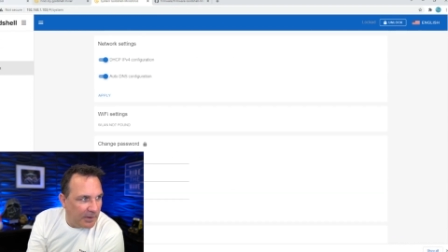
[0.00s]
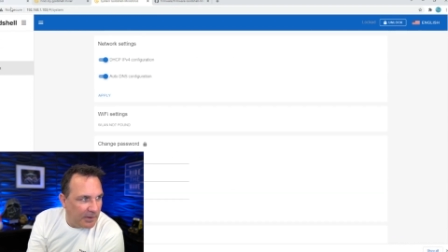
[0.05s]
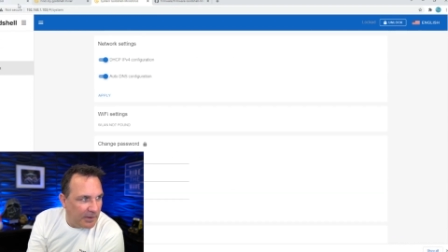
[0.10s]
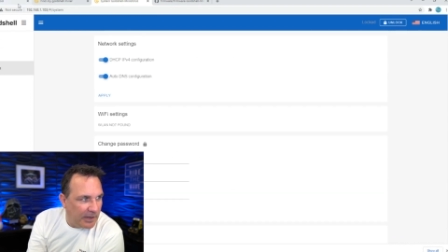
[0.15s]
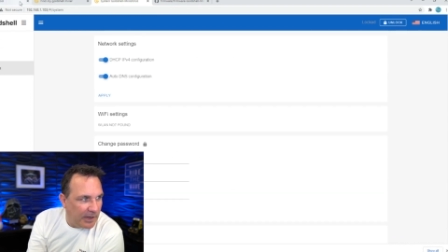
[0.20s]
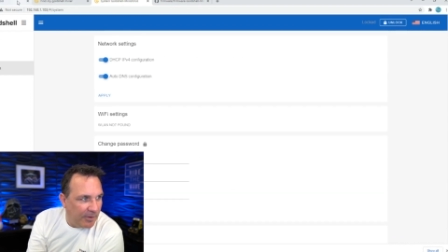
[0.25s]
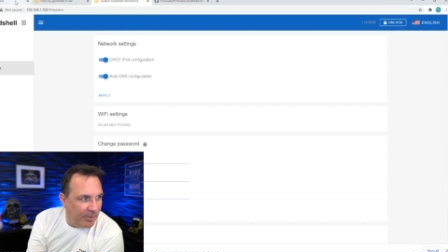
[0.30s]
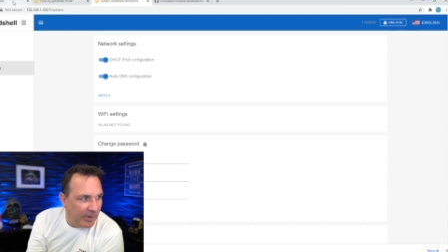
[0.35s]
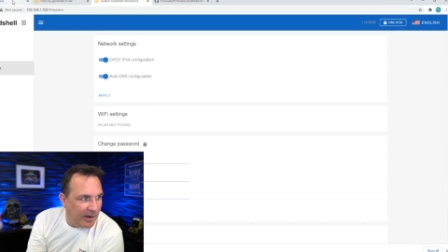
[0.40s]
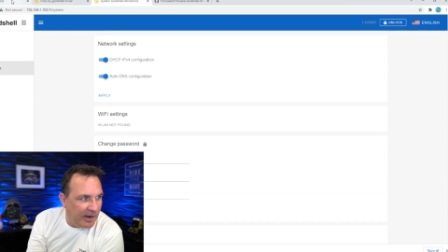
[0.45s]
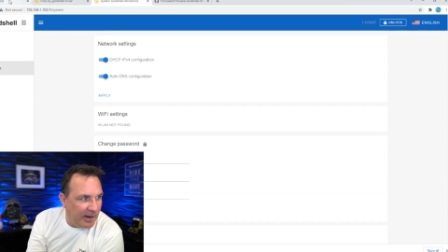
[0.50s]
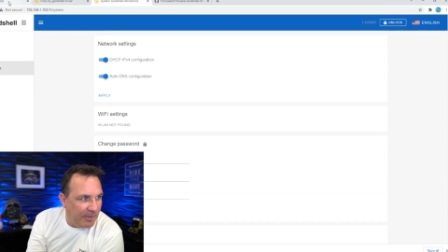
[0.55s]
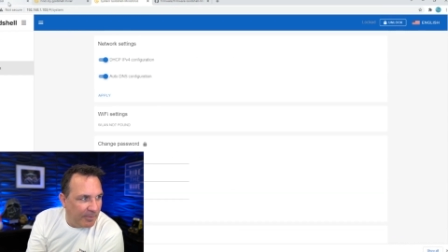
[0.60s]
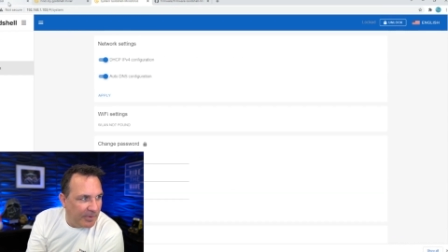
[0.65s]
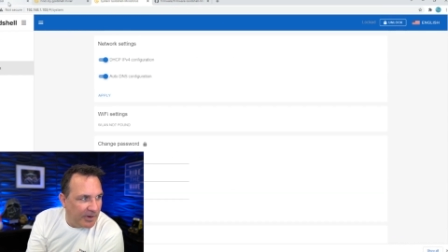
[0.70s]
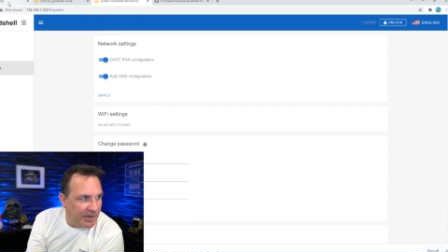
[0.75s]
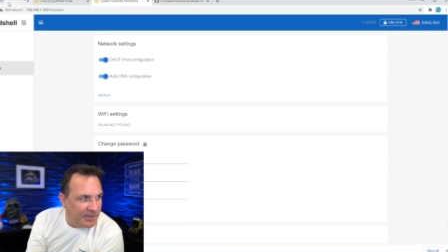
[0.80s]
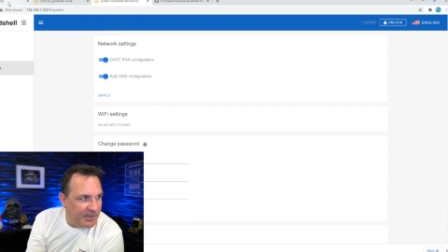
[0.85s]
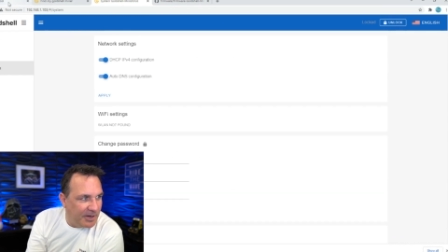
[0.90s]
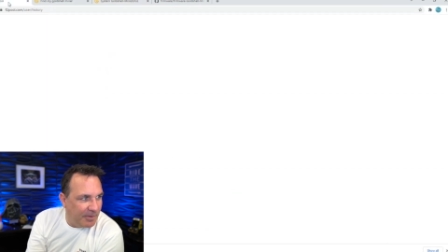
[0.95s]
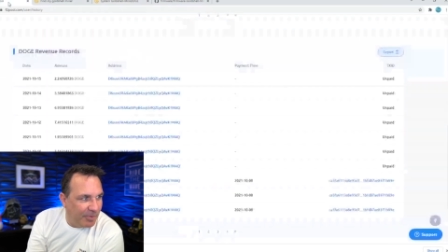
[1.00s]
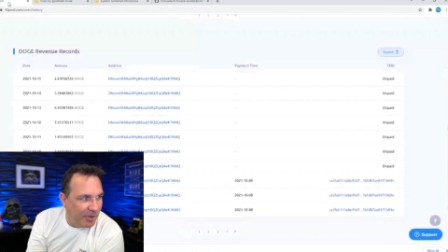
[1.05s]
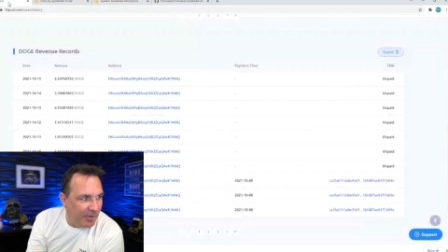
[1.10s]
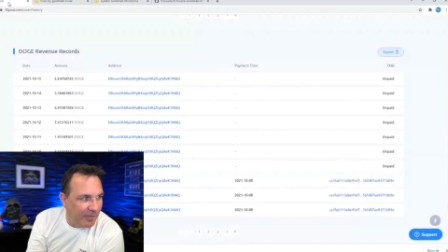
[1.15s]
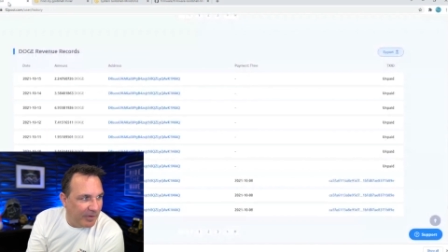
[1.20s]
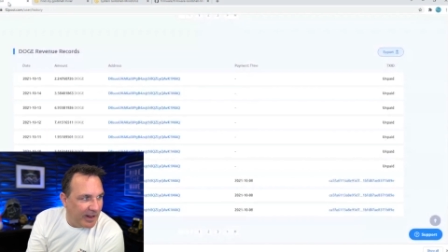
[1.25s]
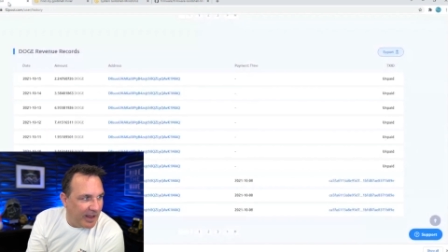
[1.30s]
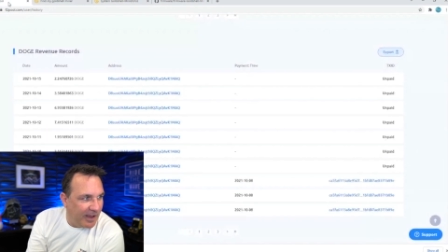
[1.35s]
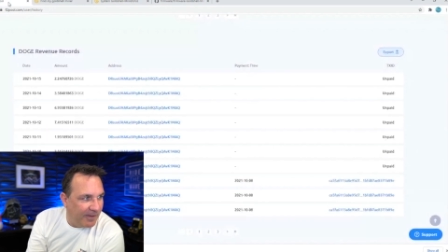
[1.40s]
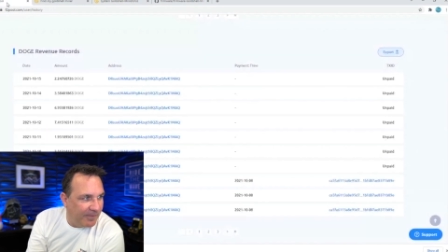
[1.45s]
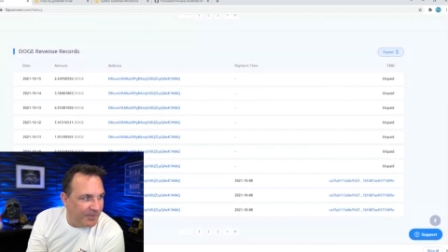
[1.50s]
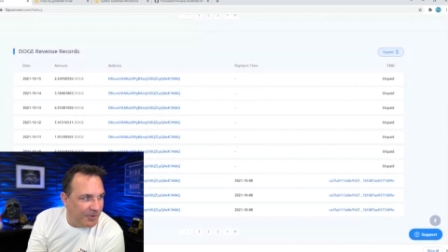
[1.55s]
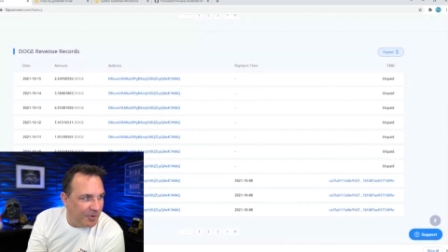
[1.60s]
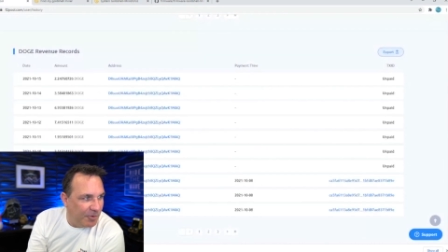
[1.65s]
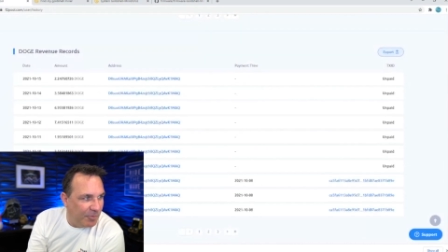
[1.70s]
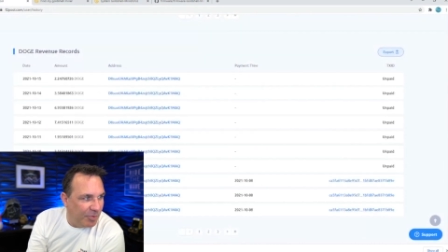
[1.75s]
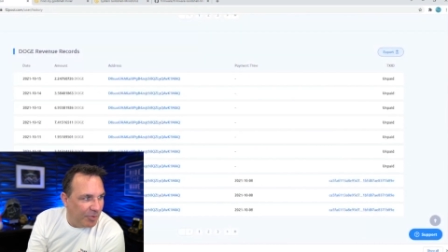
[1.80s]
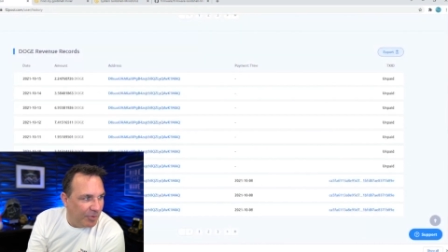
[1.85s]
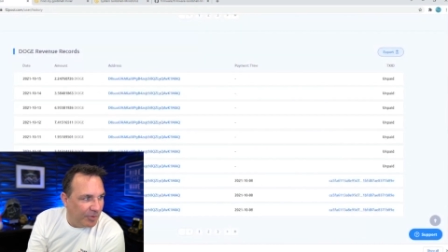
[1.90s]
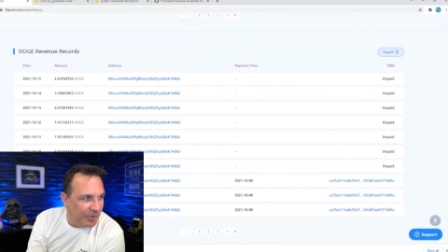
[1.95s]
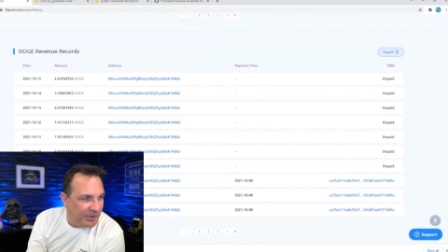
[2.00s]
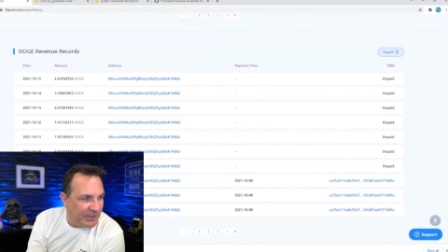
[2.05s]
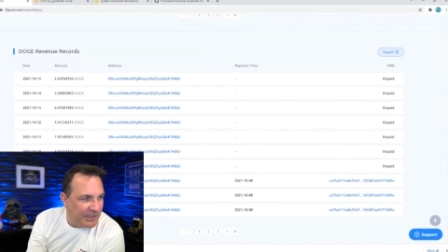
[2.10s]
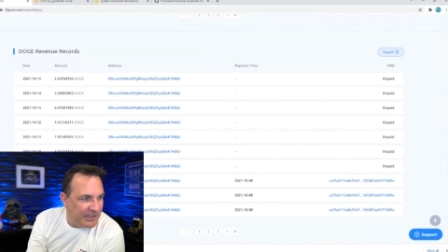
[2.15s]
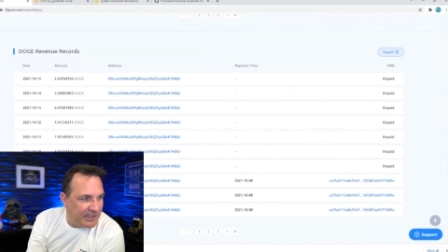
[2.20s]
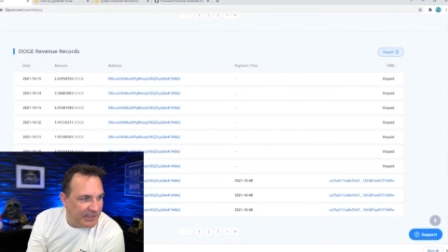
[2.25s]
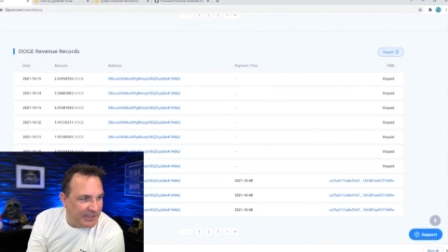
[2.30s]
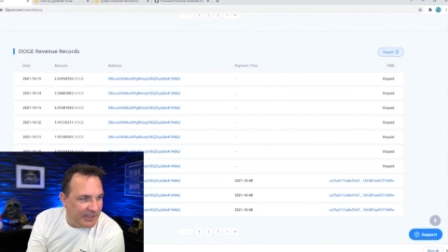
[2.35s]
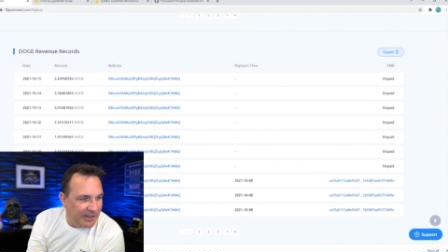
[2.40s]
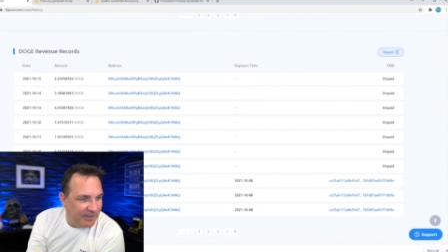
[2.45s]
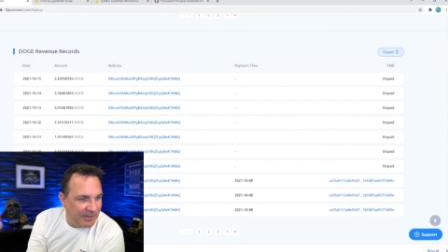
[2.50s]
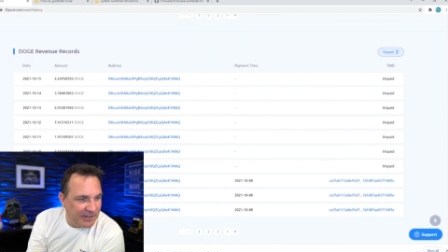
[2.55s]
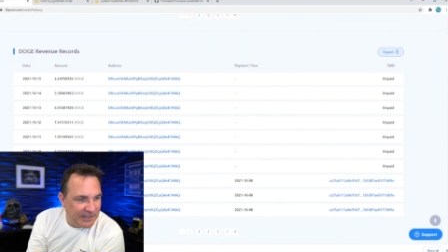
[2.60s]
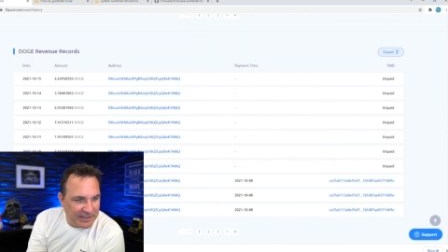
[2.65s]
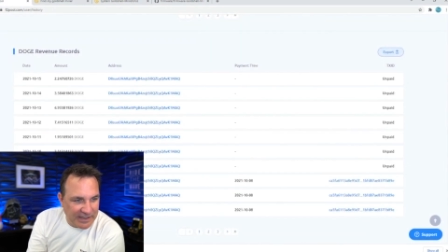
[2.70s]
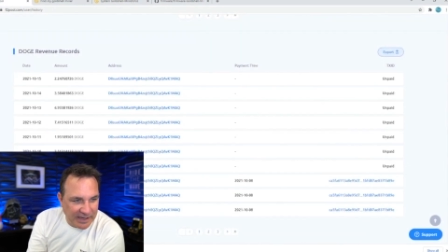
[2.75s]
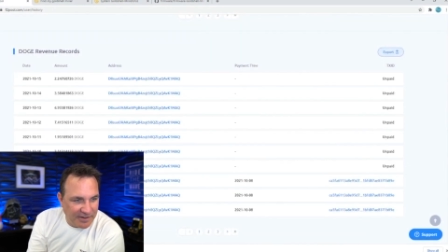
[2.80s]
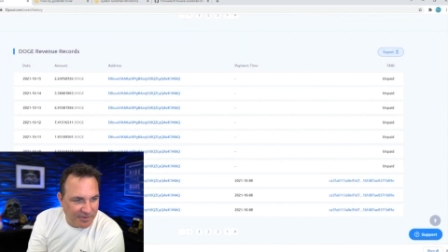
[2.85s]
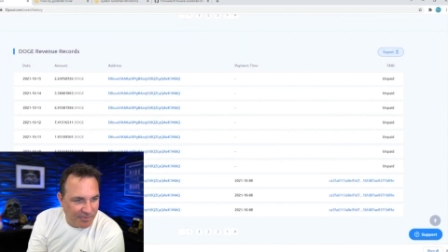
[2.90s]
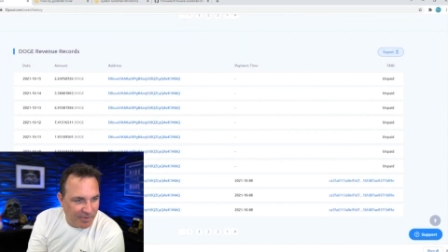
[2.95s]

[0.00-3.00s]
Tell you what, I'm going to jump over to F two pool just to see if this thing's